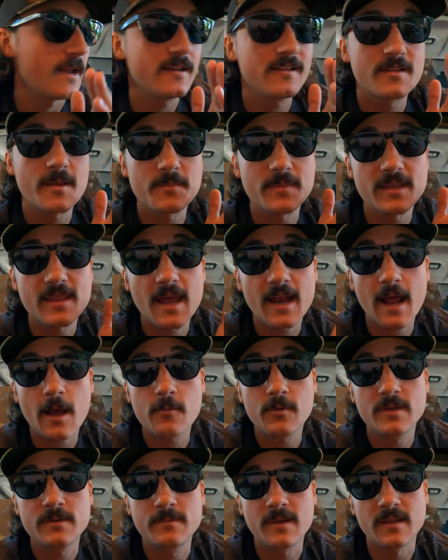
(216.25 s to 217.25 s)
that is something that
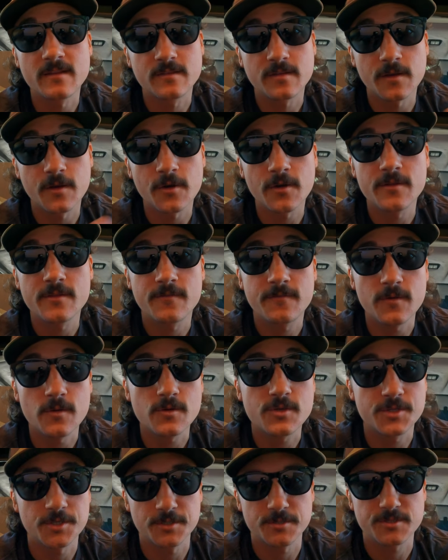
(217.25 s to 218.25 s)
I would consider in the
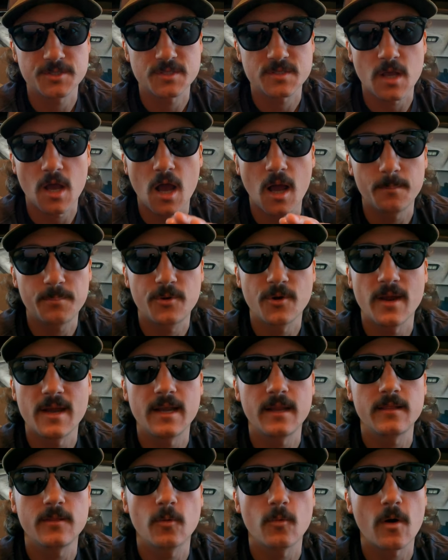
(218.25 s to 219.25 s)
future, just
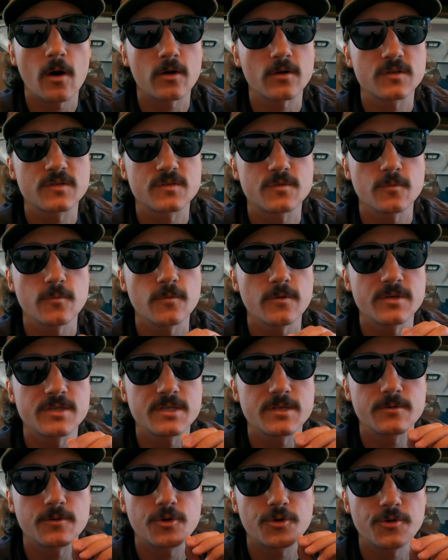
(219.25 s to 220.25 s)
upgrading the water
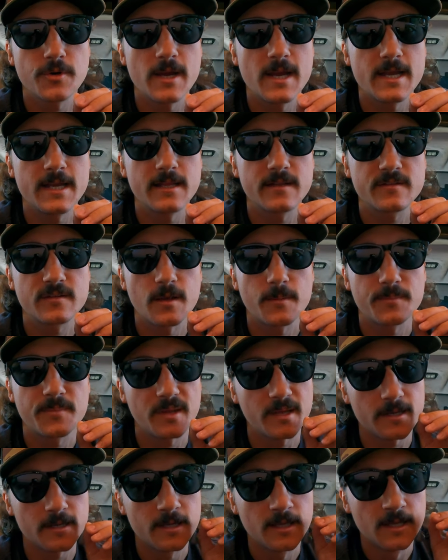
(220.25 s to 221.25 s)
storage and creating
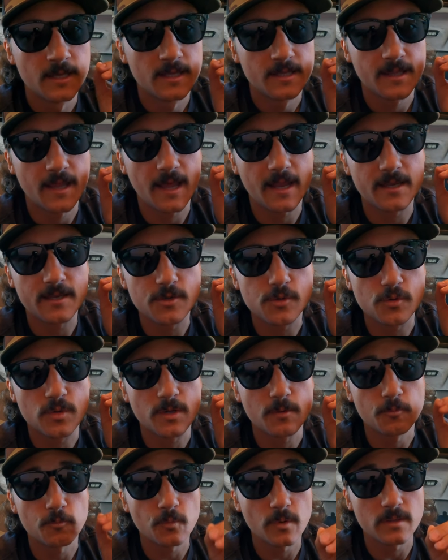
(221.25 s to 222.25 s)
something that you
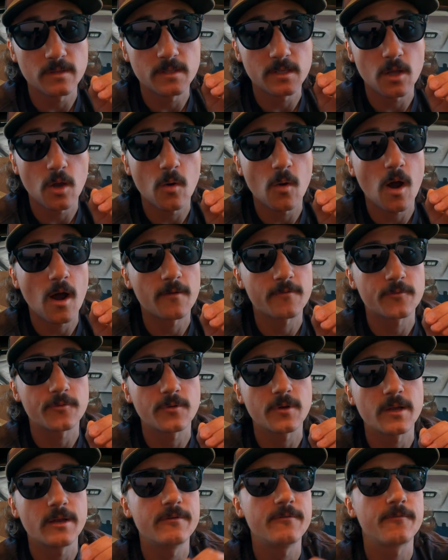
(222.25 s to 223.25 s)
can really go off
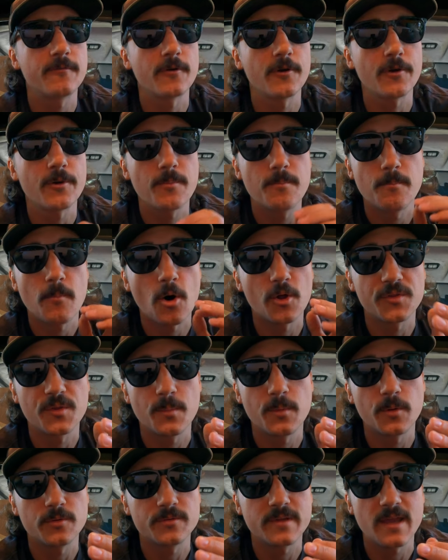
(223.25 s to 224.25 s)
grid for
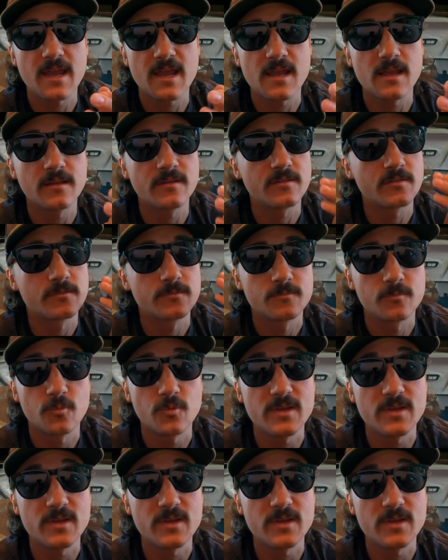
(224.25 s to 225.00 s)
multiple days,